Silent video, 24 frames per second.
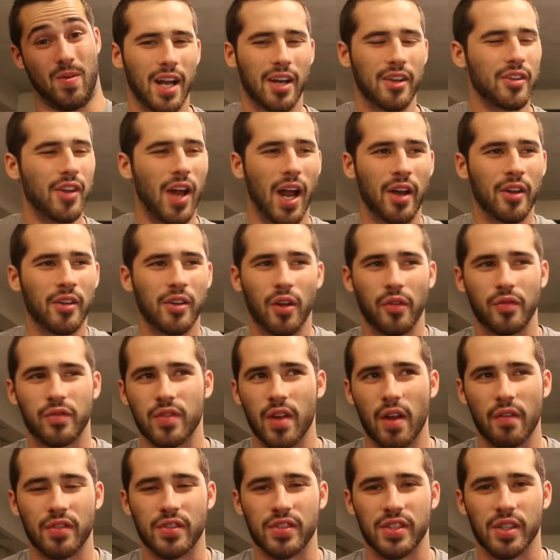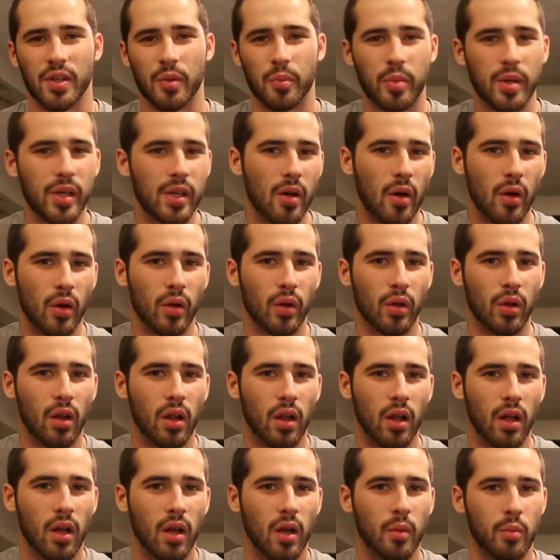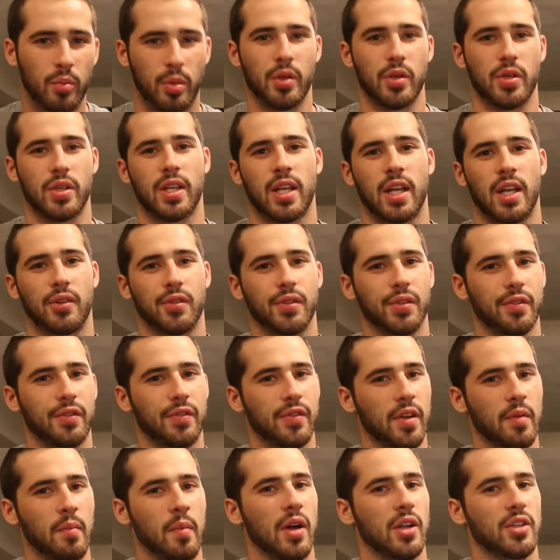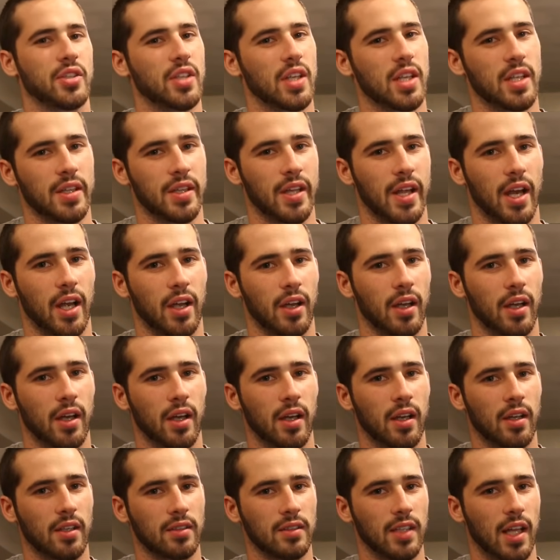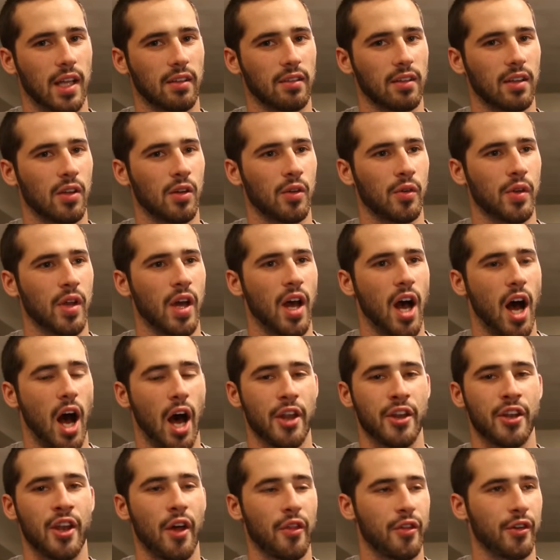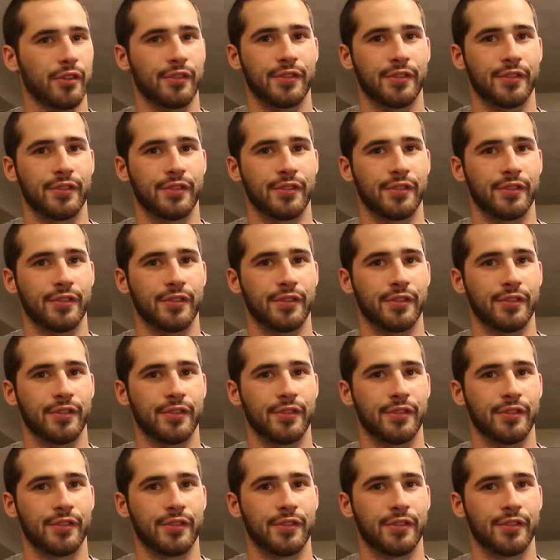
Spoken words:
I don't know if you've ever seen a pee hole, but you can't really fit much in there, let alone another